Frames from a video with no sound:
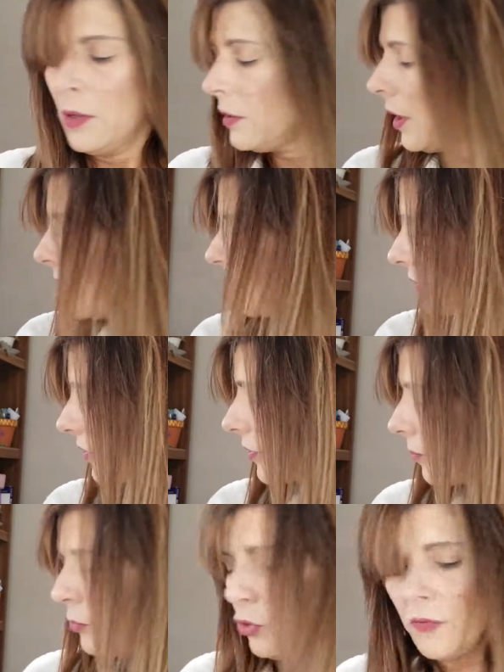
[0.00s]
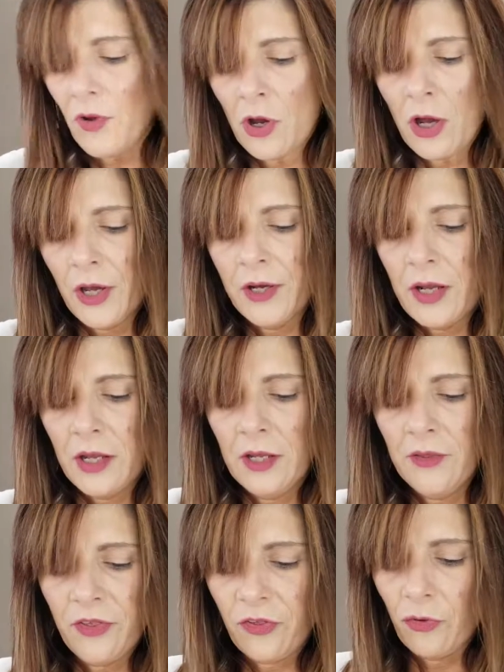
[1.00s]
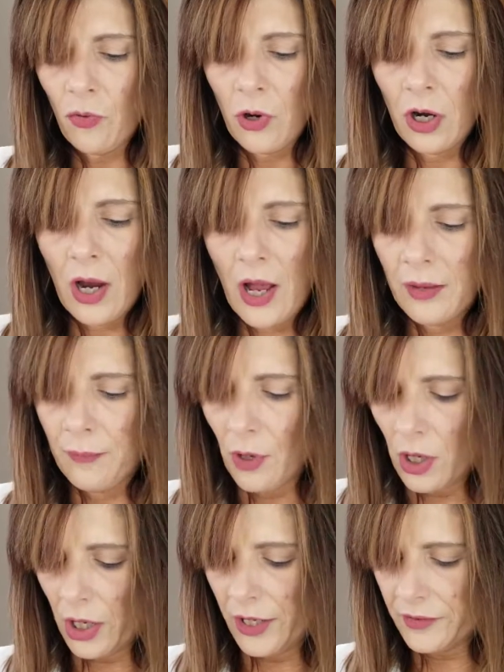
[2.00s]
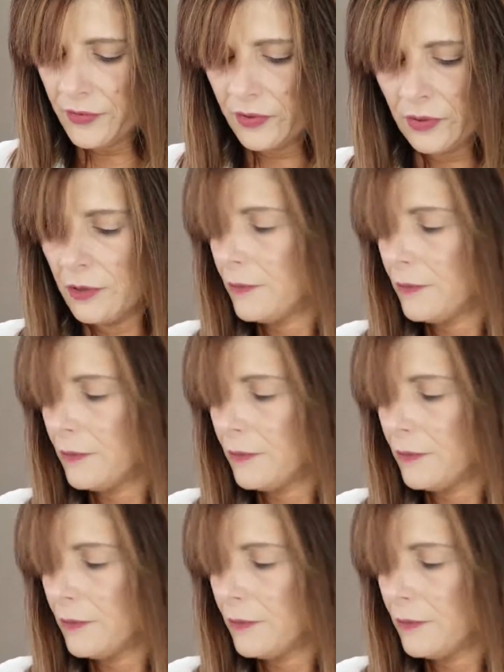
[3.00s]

Let's move on. In store, I bought